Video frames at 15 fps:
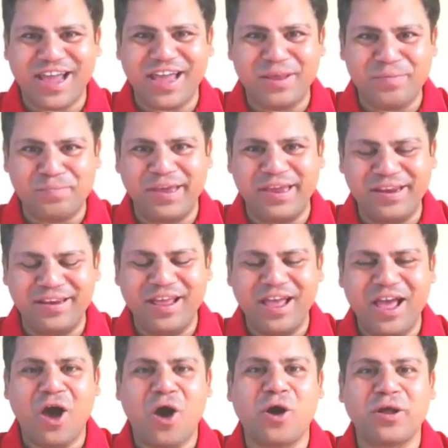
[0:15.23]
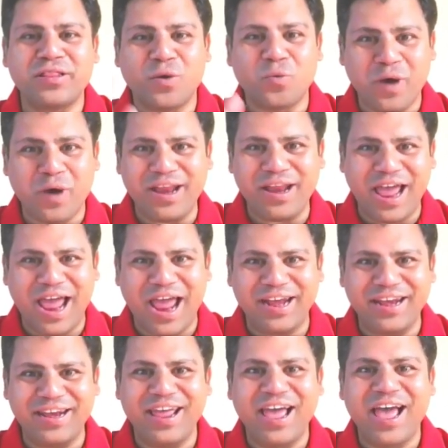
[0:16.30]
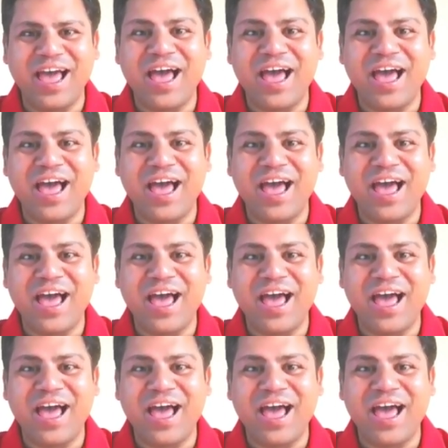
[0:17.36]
I repeat, on the one hand,